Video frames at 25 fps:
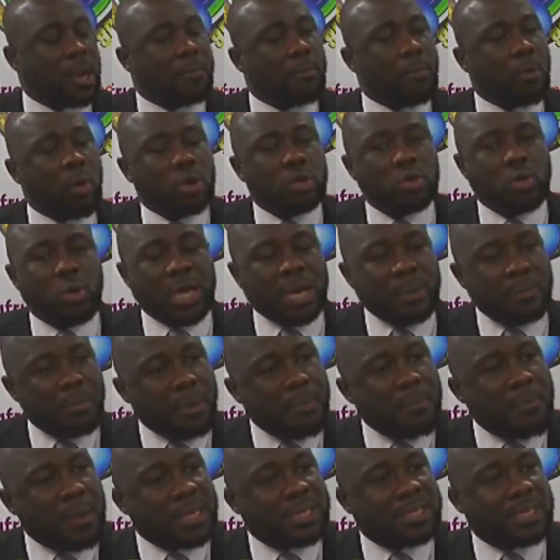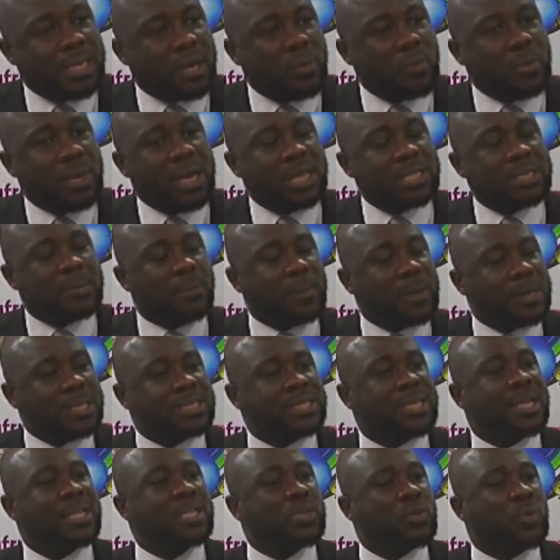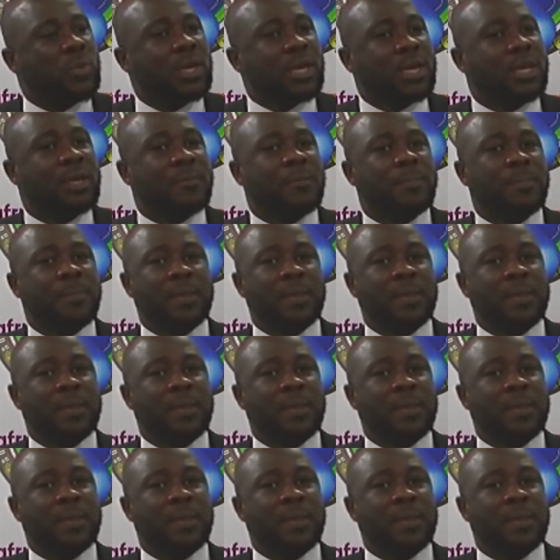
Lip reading: But also remember say we get a president where